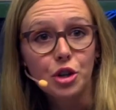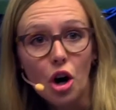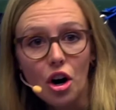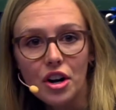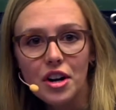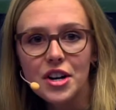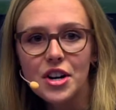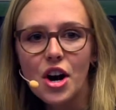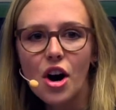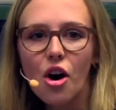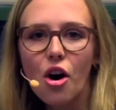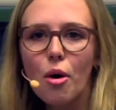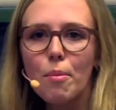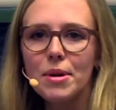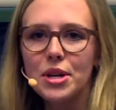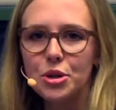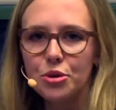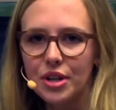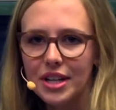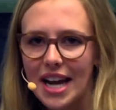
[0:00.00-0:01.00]
got to know,
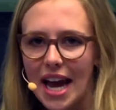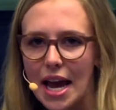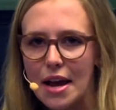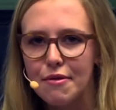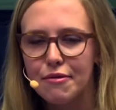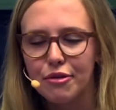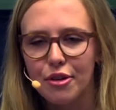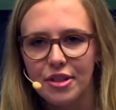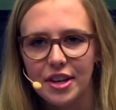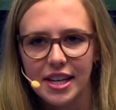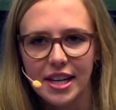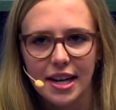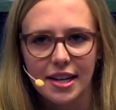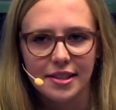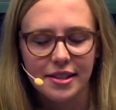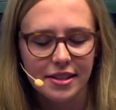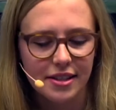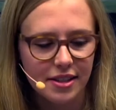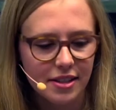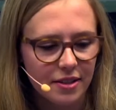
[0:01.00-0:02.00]
but you can aim for the
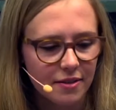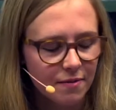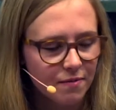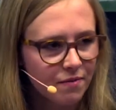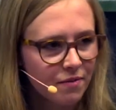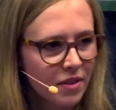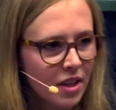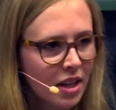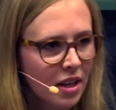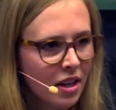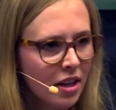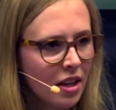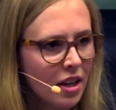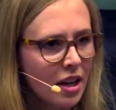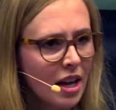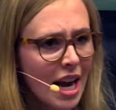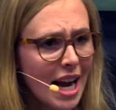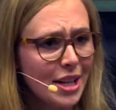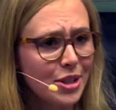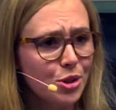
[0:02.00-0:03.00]
yes.
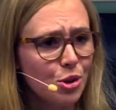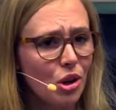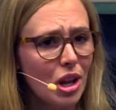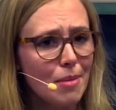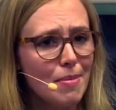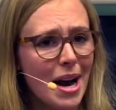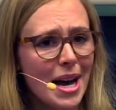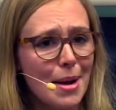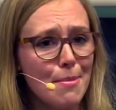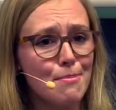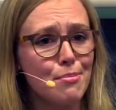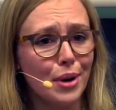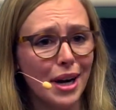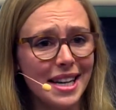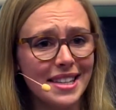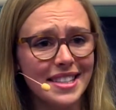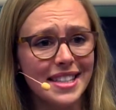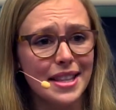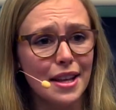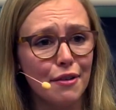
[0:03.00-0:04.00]
It's all about
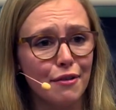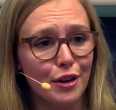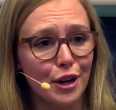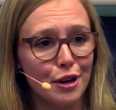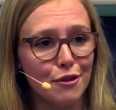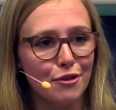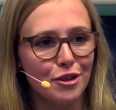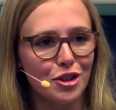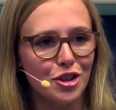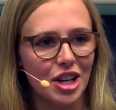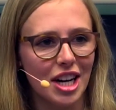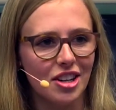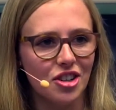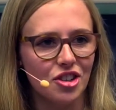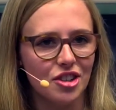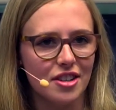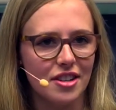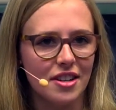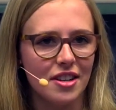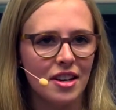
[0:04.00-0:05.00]
embracing the fear of
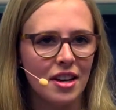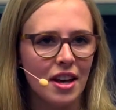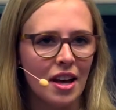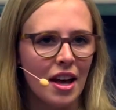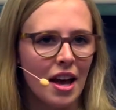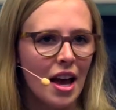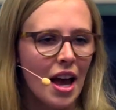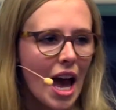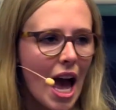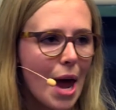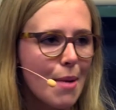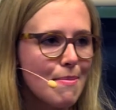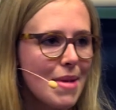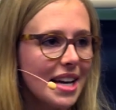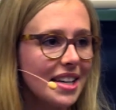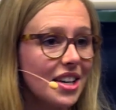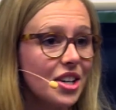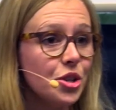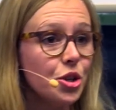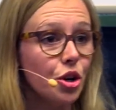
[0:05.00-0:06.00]
rejection and
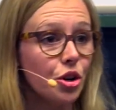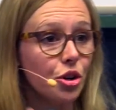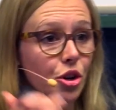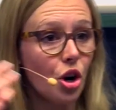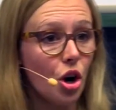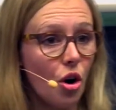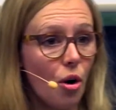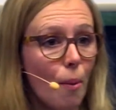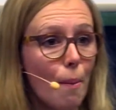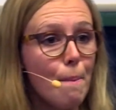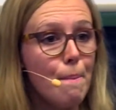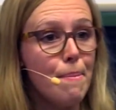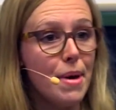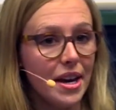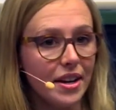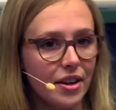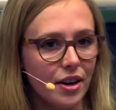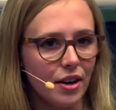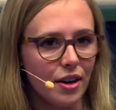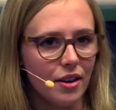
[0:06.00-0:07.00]
making your goal
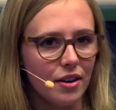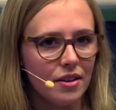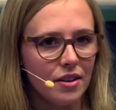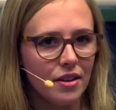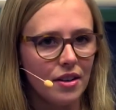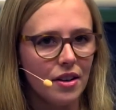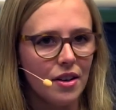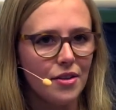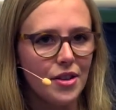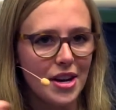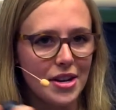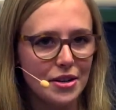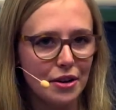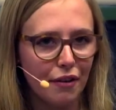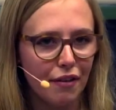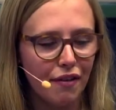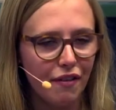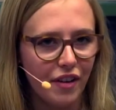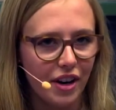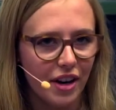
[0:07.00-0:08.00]
bigger than
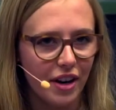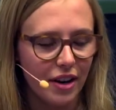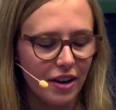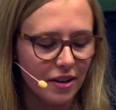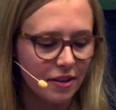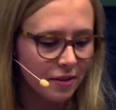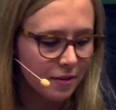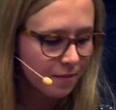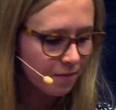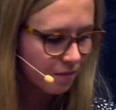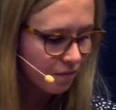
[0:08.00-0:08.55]
your fear